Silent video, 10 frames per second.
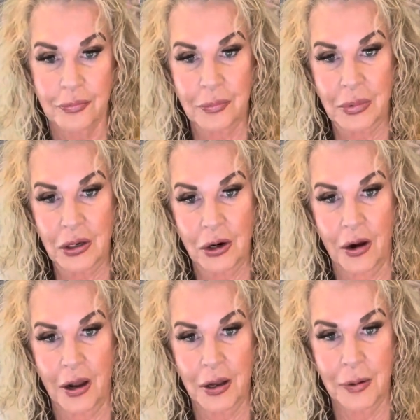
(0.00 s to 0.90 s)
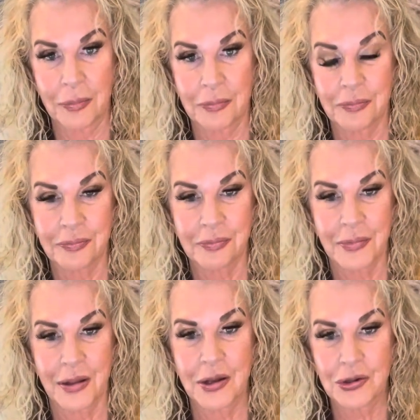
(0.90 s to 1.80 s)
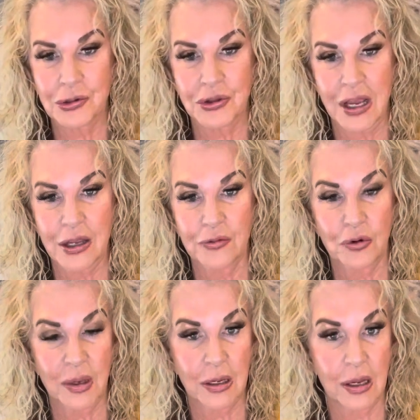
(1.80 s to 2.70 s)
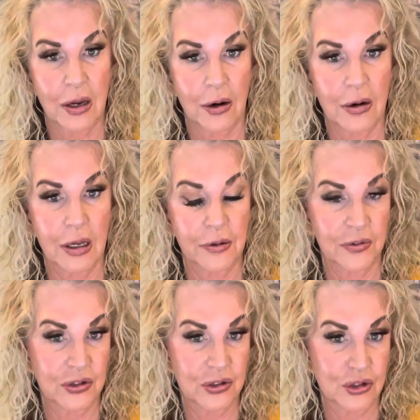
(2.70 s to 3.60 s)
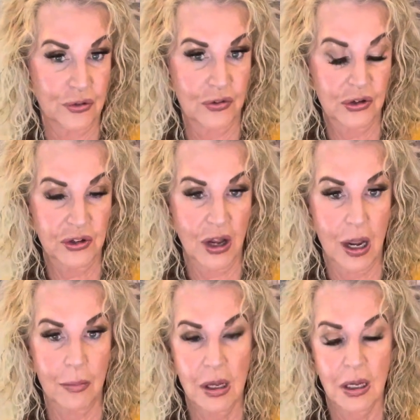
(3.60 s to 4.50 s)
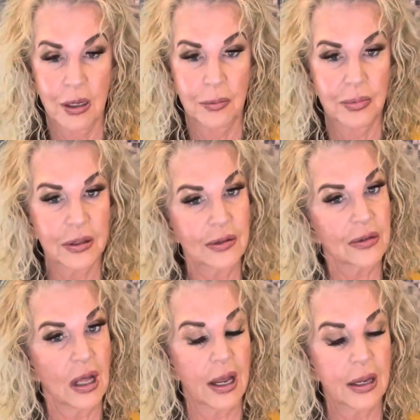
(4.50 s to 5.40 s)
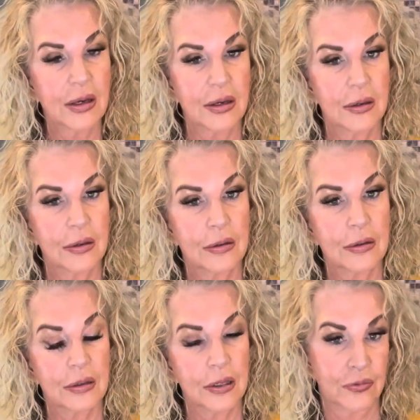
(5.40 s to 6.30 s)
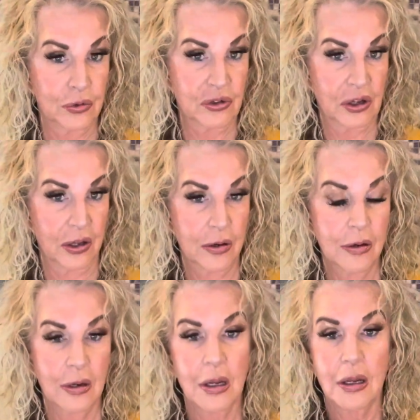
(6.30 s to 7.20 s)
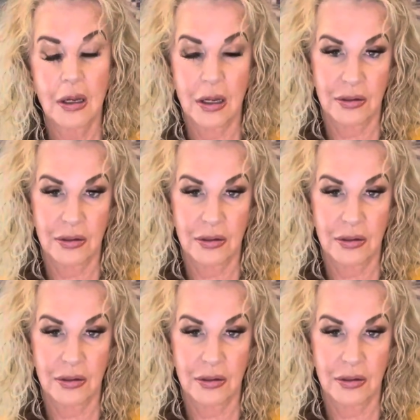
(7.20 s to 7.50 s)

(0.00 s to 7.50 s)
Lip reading: But here I am. So thank you for being here, and if this is your first time, please like, if you did, and